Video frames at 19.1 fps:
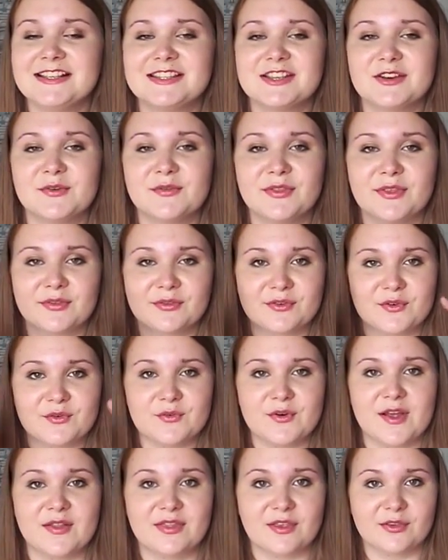So if they're still
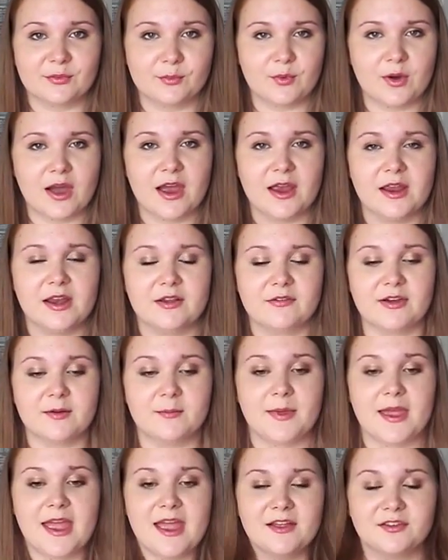red, that's why, and I've had
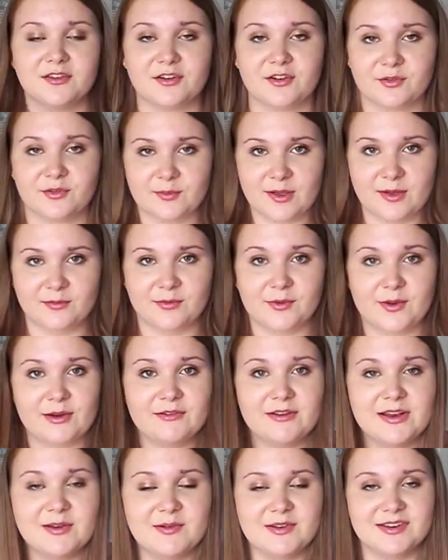my hair done as well, so I
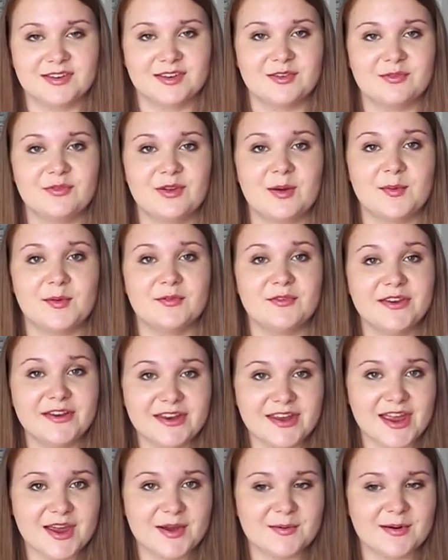really wanted to film a
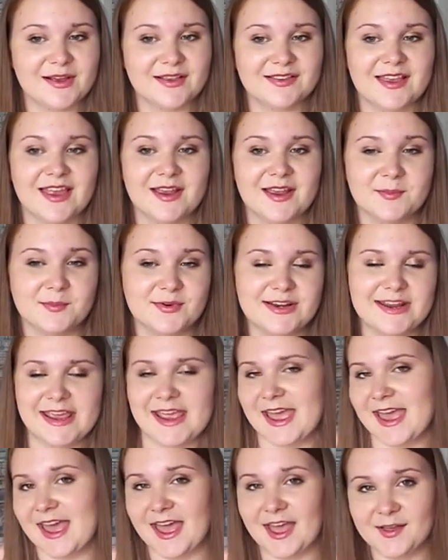video whilst I had pretty
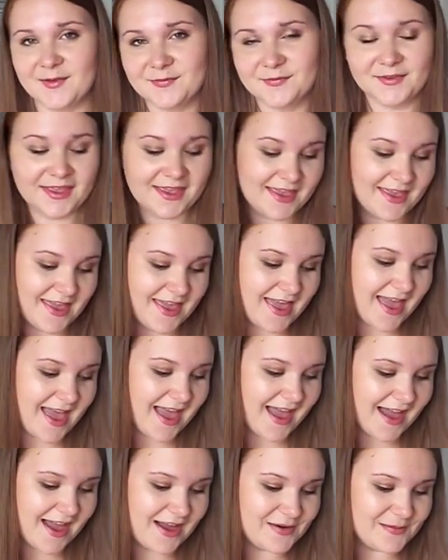hair.
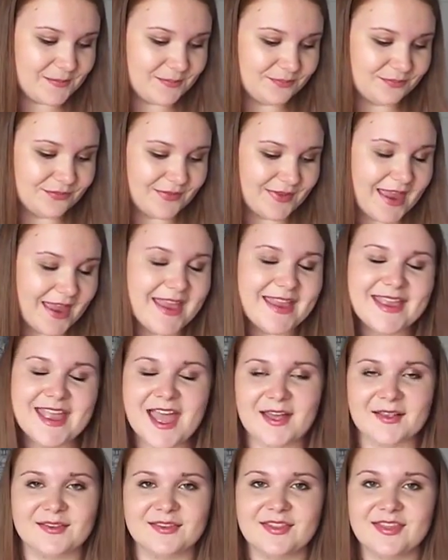
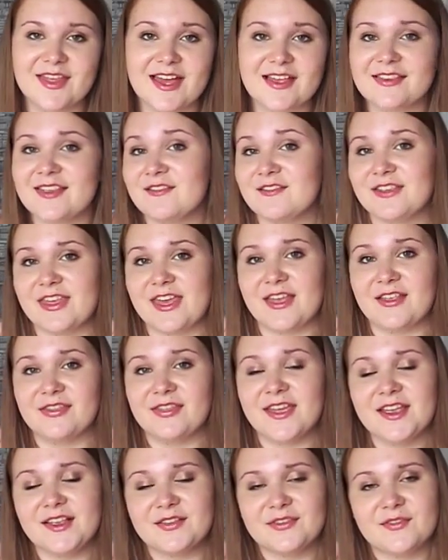Yeah, and that's everything.
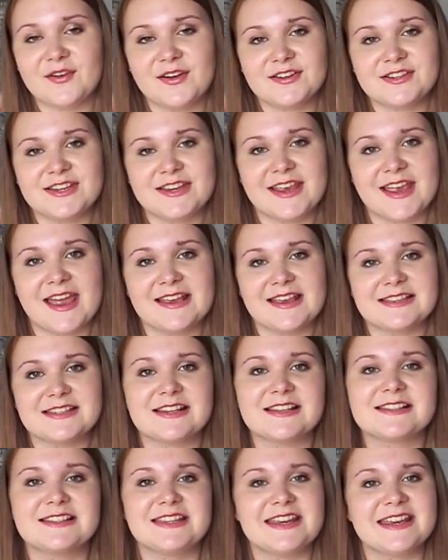Thanks for watching, guys, and
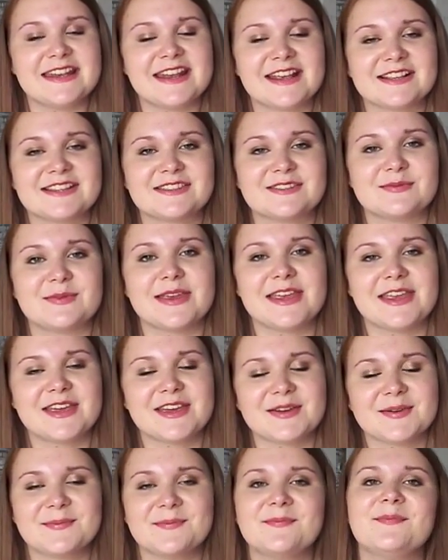I'll see you next week.
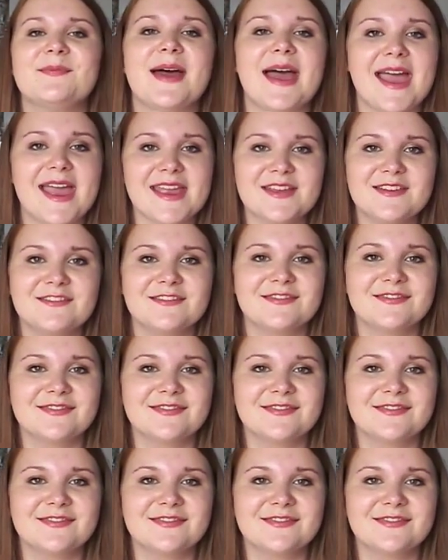Bye.